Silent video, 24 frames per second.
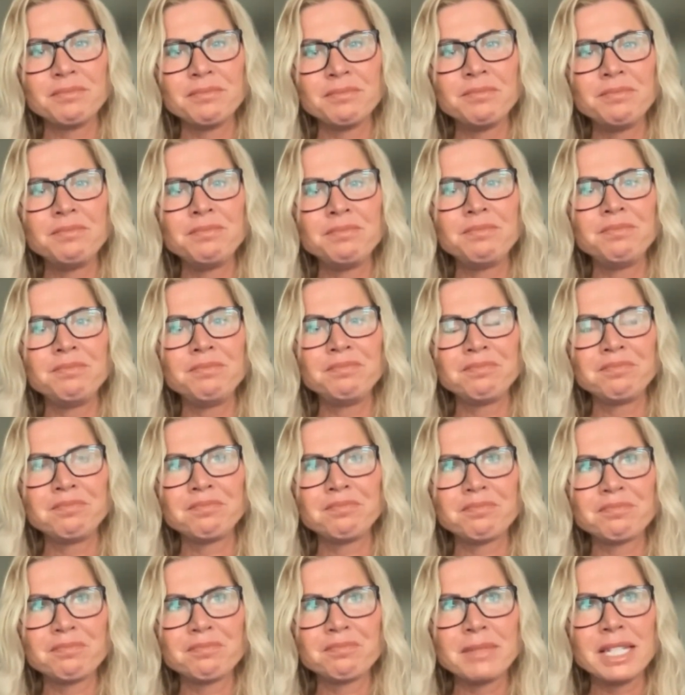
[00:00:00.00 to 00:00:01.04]

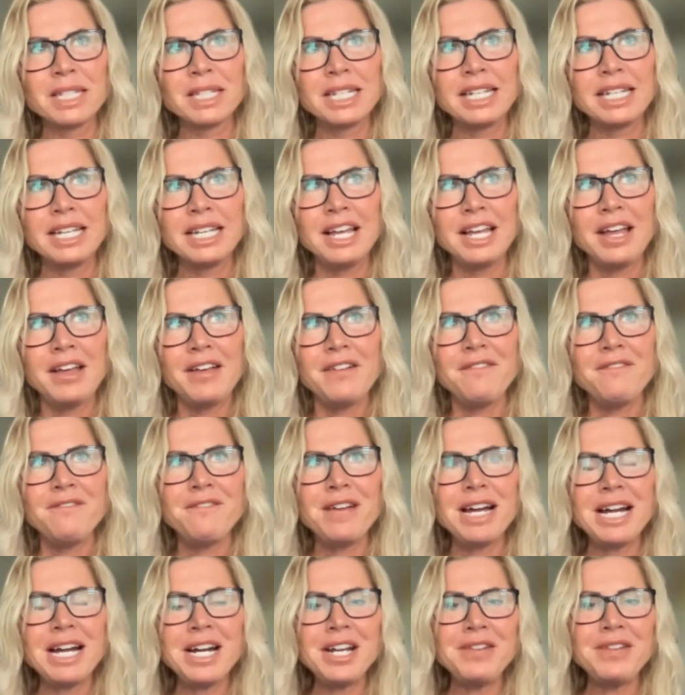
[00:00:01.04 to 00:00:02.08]

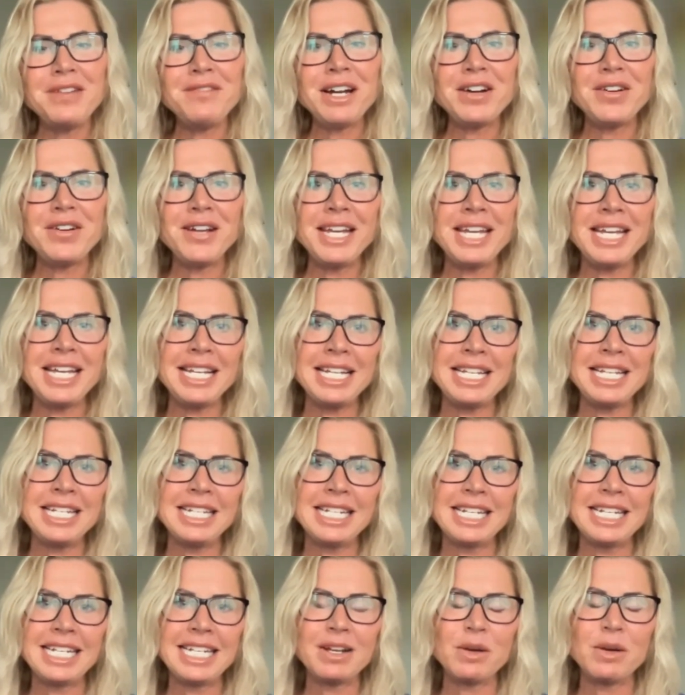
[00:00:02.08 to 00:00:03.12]
Very, very
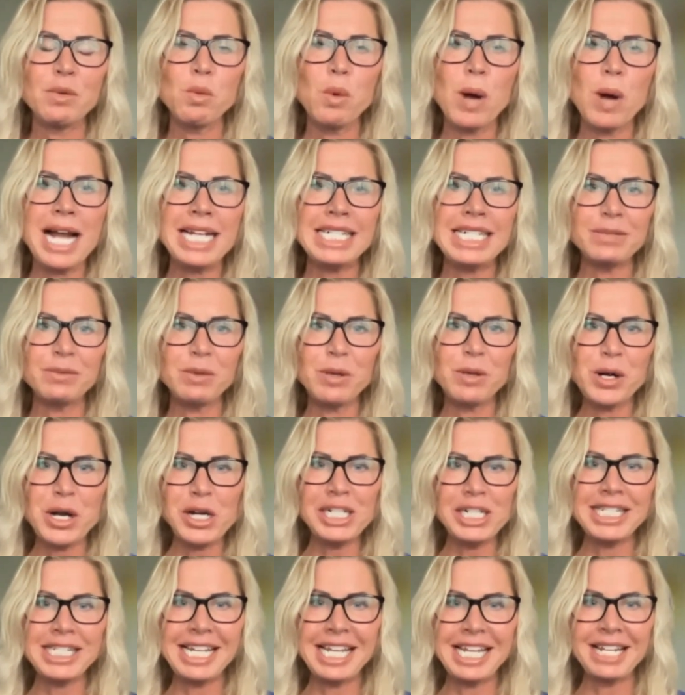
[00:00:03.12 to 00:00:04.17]
wise
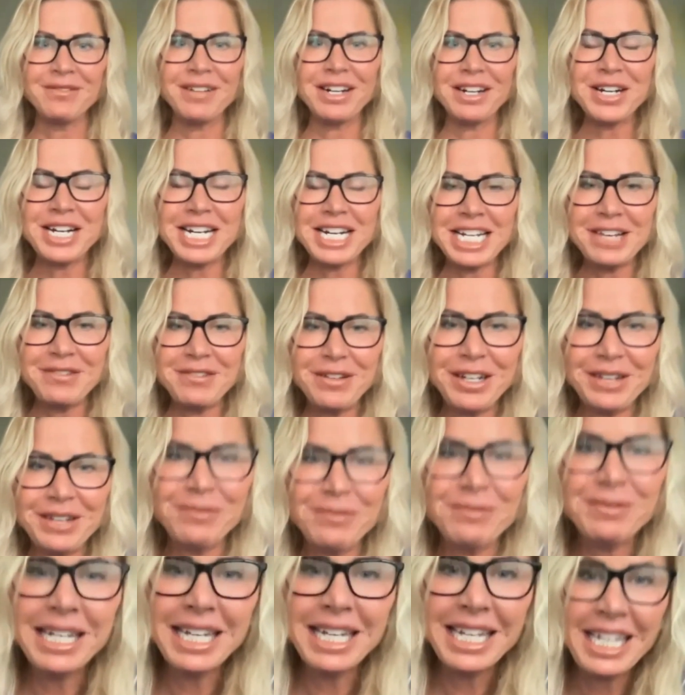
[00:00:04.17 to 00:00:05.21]
words and very clever